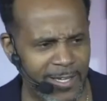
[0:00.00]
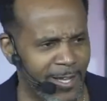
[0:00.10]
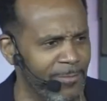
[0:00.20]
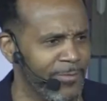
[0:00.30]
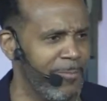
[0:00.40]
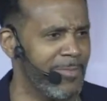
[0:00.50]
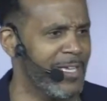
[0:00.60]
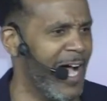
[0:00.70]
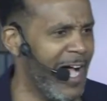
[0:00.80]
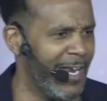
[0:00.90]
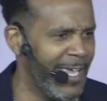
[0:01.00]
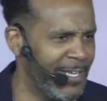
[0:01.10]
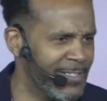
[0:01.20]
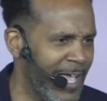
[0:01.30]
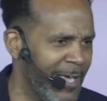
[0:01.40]
comes from God. It
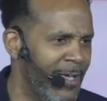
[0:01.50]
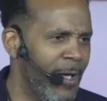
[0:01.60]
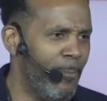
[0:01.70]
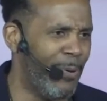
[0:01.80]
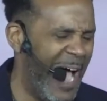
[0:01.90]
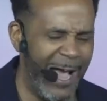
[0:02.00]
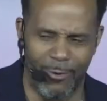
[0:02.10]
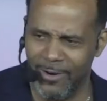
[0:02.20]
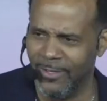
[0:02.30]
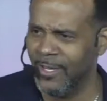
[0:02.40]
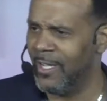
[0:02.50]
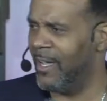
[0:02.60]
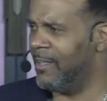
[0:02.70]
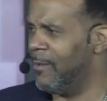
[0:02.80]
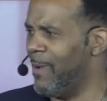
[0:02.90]
is like power
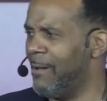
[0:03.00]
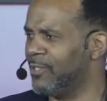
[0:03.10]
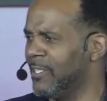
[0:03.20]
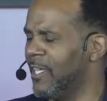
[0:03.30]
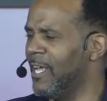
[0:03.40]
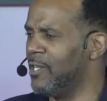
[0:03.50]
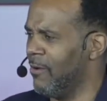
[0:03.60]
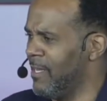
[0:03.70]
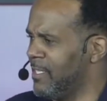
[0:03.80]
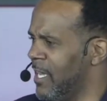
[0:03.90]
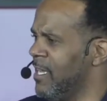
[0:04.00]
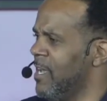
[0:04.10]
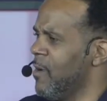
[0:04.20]
the Bible says the anointing,